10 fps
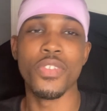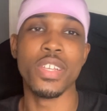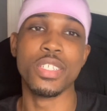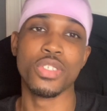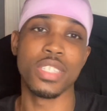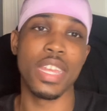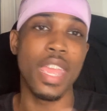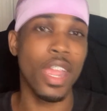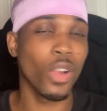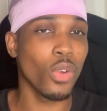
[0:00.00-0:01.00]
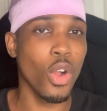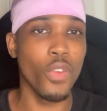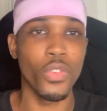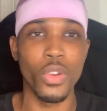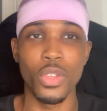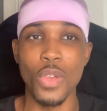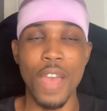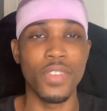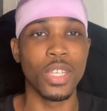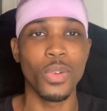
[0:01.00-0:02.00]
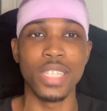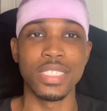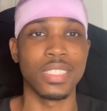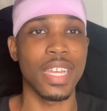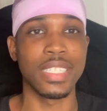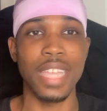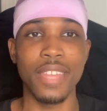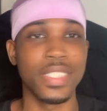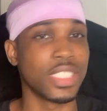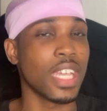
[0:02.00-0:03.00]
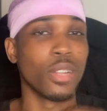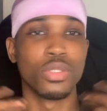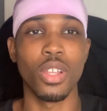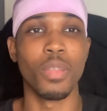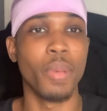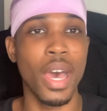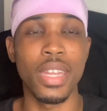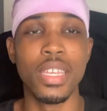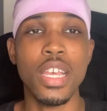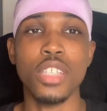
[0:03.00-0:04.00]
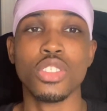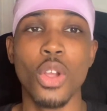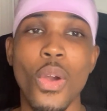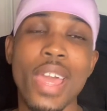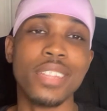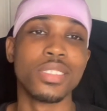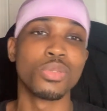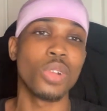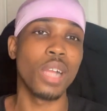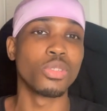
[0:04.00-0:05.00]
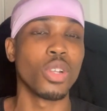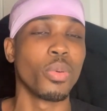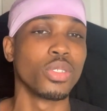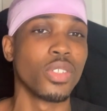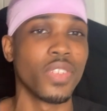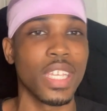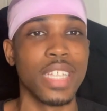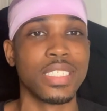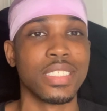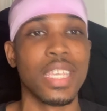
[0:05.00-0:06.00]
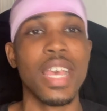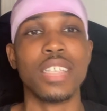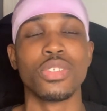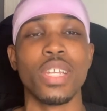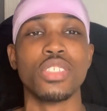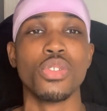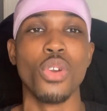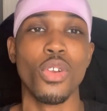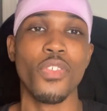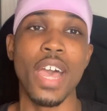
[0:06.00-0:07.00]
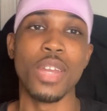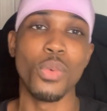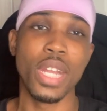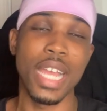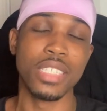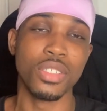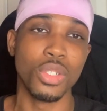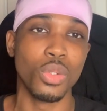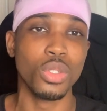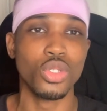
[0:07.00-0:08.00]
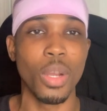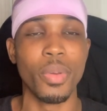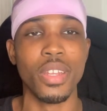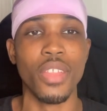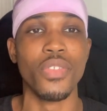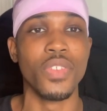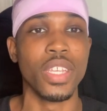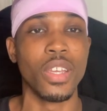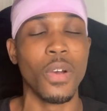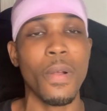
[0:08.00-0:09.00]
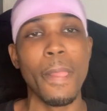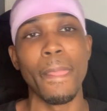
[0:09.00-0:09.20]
if you're interested in hair growth, or you have any questions like that, this channel is all about it. So go ahead and subscribe, turn on post notifications so that you're notified when I do drop another video.